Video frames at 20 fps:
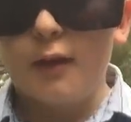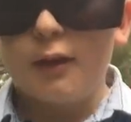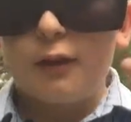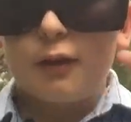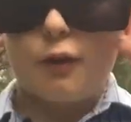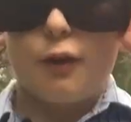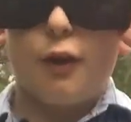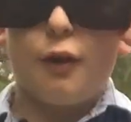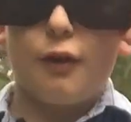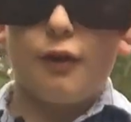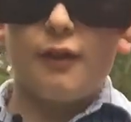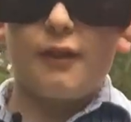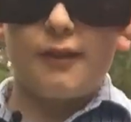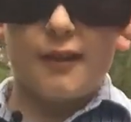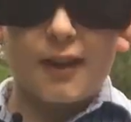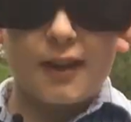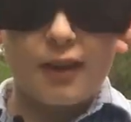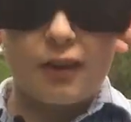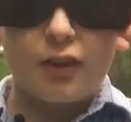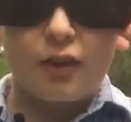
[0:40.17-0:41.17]
So
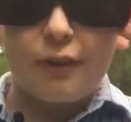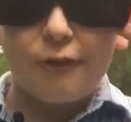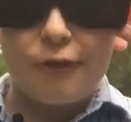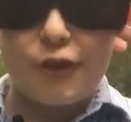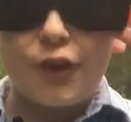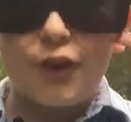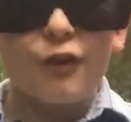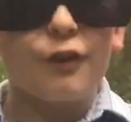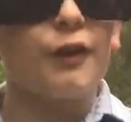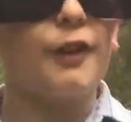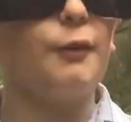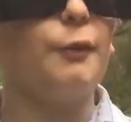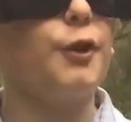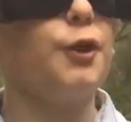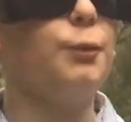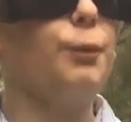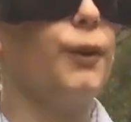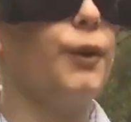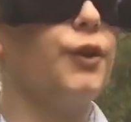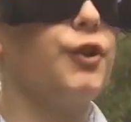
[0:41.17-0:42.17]
this is confusing.
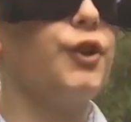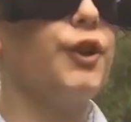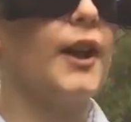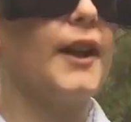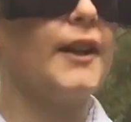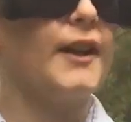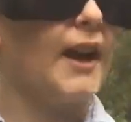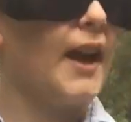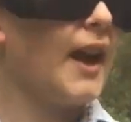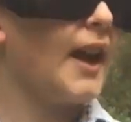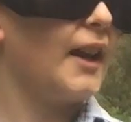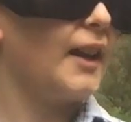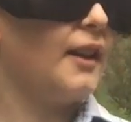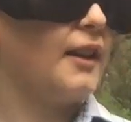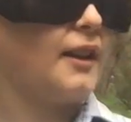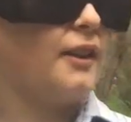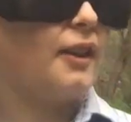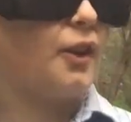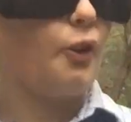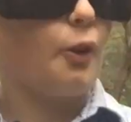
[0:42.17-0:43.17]
Which one should I get?
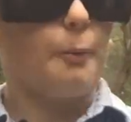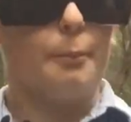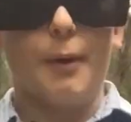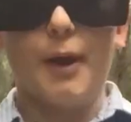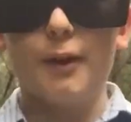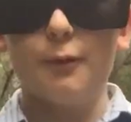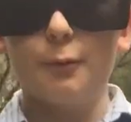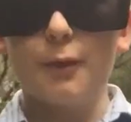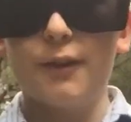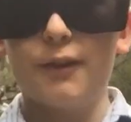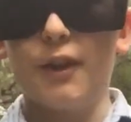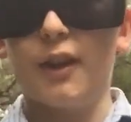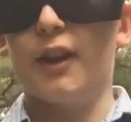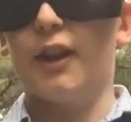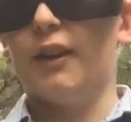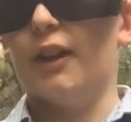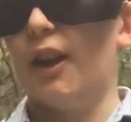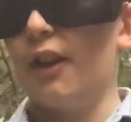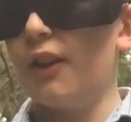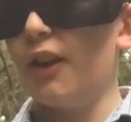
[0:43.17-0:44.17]
Is there a better one than
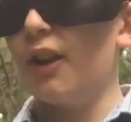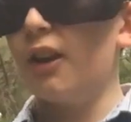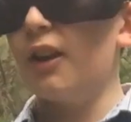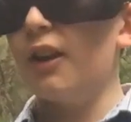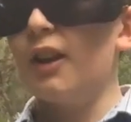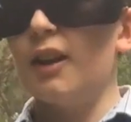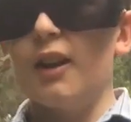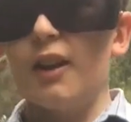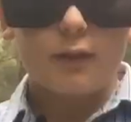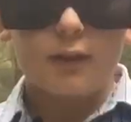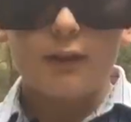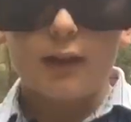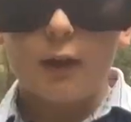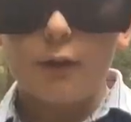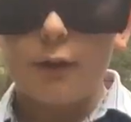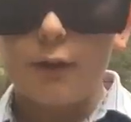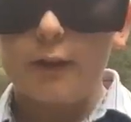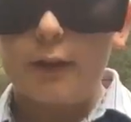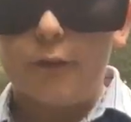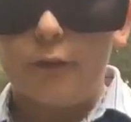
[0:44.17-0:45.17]
another? To
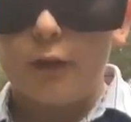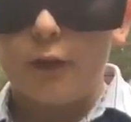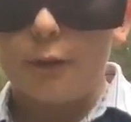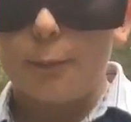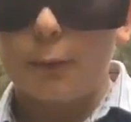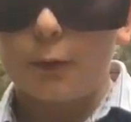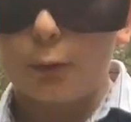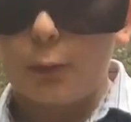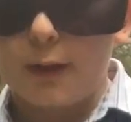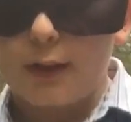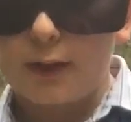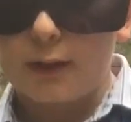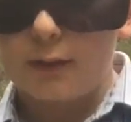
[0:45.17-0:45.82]
tell the difference between